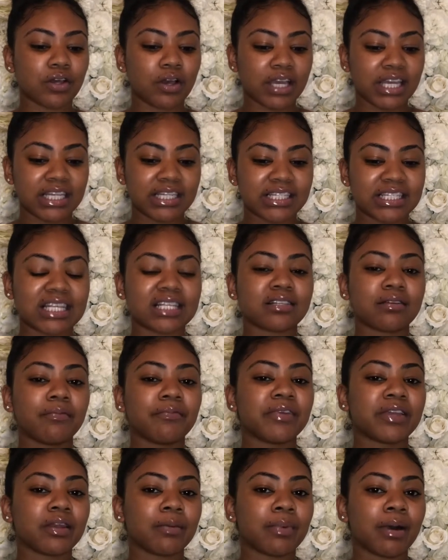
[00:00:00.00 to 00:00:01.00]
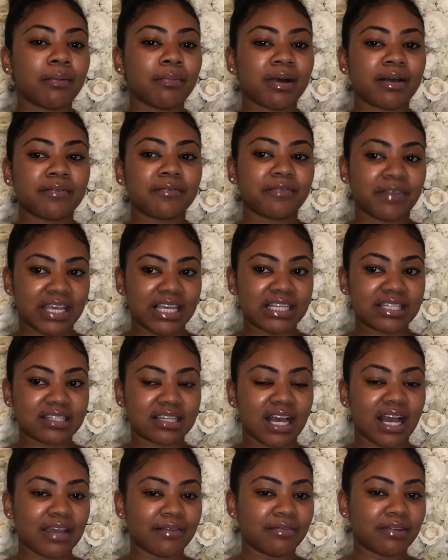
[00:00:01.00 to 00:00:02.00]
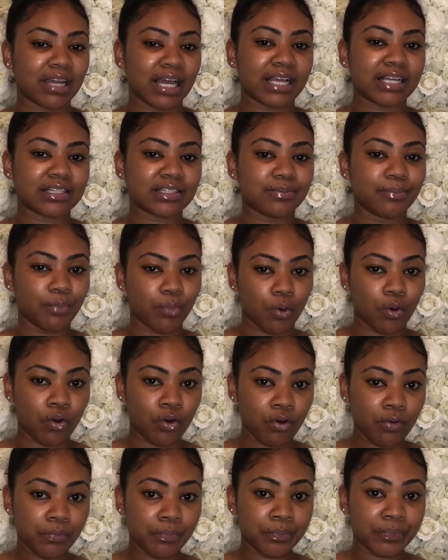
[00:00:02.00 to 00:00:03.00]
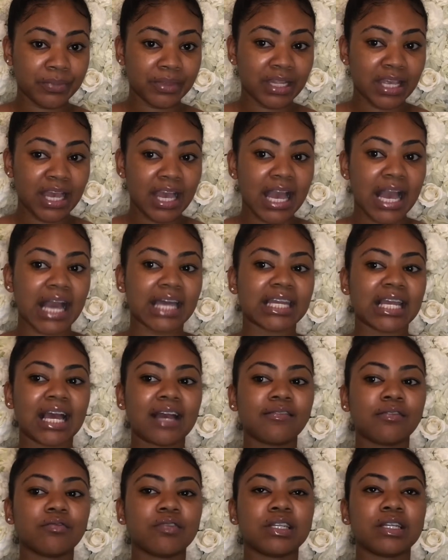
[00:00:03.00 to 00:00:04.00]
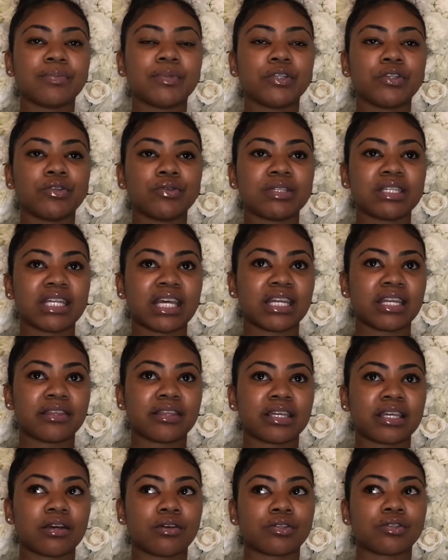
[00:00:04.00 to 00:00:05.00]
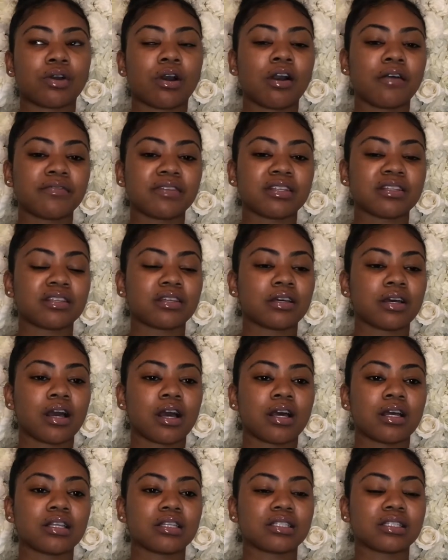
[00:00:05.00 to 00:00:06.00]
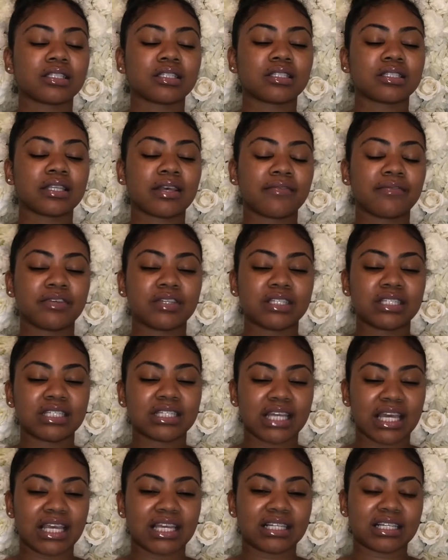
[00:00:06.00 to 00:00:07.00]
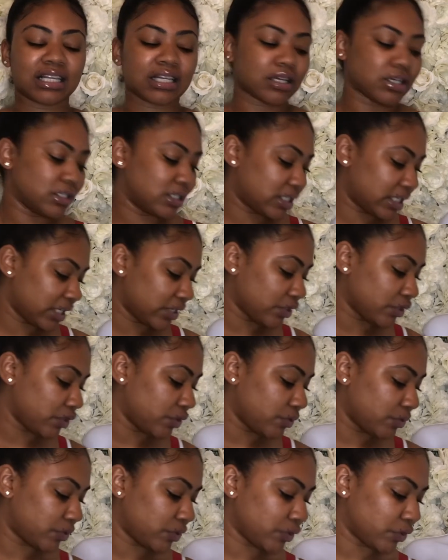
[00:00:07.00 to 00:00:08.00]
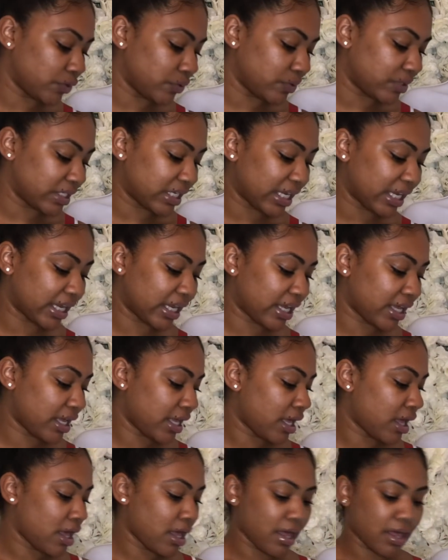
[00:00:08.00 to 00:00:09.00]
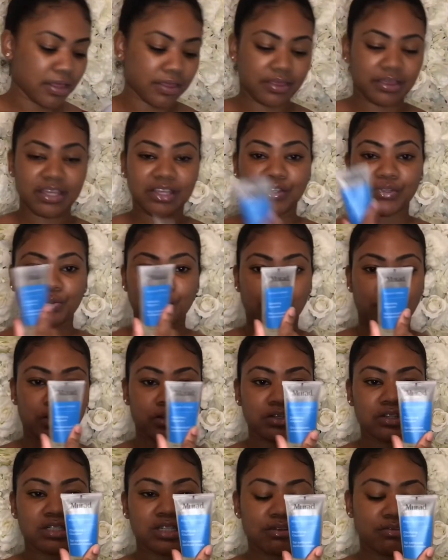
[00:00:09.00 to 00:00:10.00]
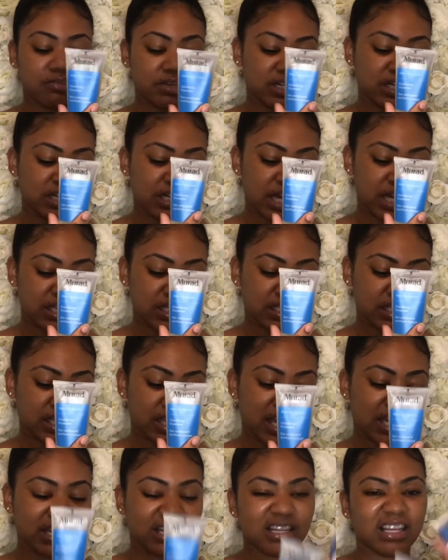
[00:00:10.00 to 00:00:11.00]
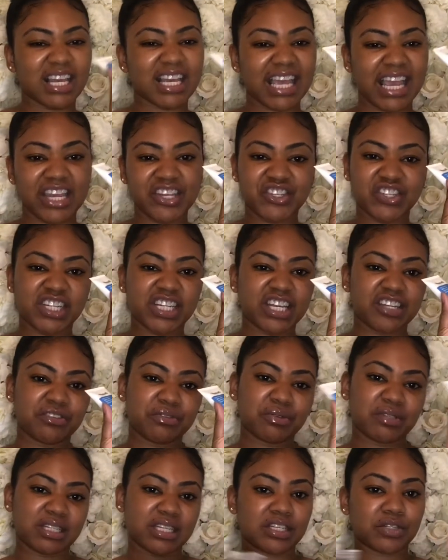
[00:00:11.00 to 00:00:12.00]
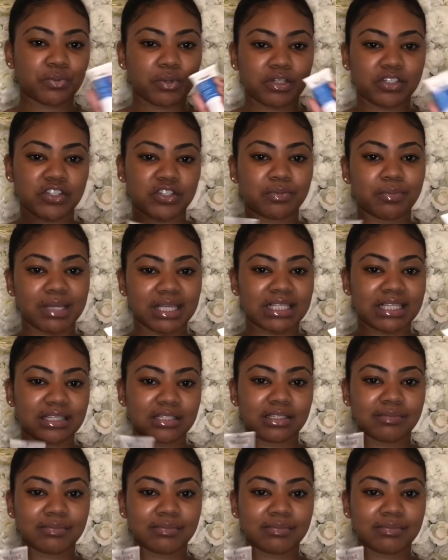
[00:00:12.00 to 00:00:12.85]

there's something about my face that I've liked more, and I haven't really been using anything else. So after the 7 days, I continued using this one because I really liked it, and occasionally I use this one, just mix it into my